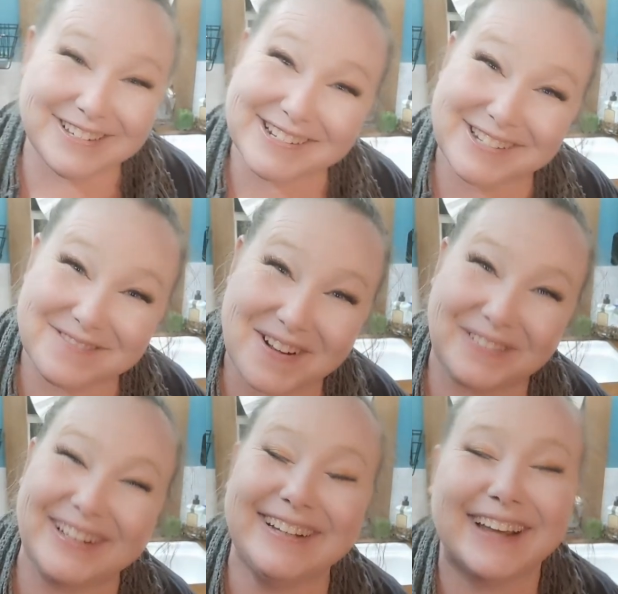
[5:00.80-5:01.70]
just a
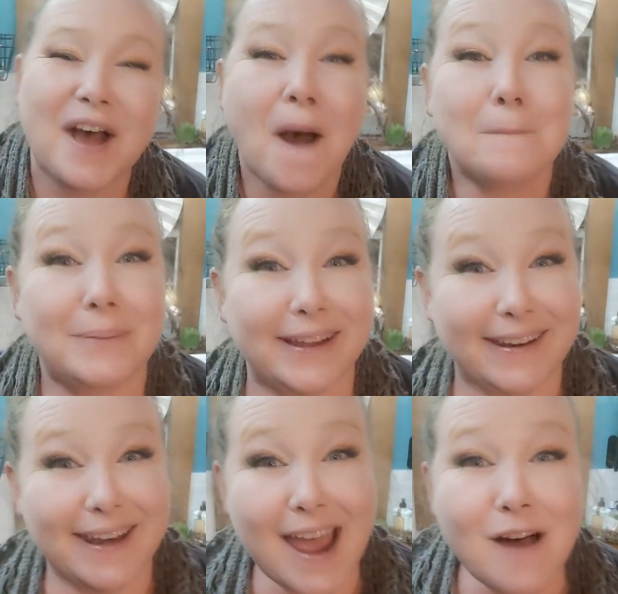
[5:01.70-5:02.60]
moment. But
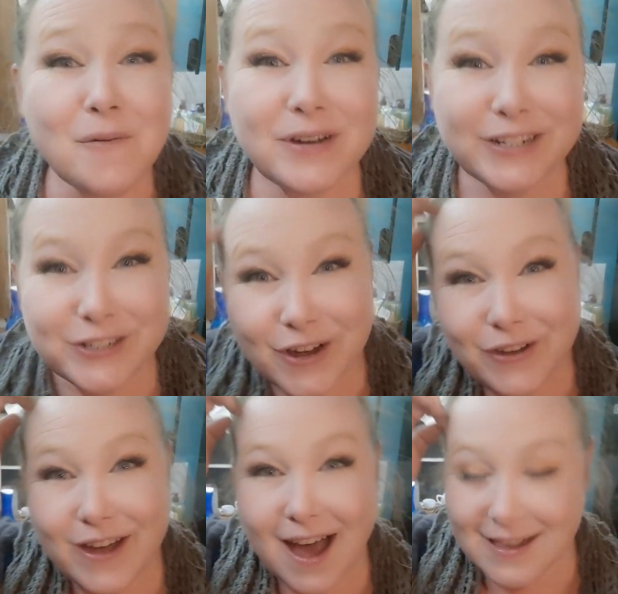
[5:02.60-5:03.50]
now I want to show you
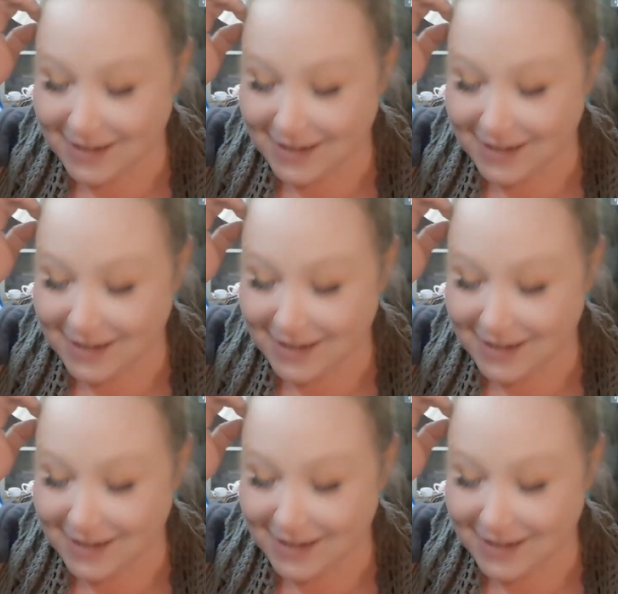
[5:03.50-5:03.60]
guys,